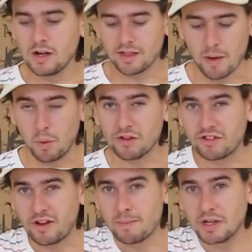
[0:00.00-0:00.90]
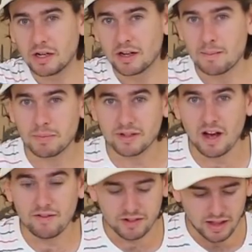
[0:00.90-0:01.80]
there was some little numbers
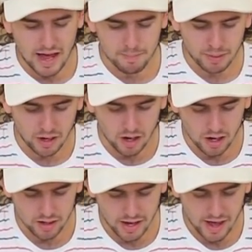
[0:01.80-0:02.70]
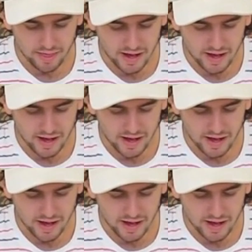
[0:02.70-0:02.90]
after that, but yeah,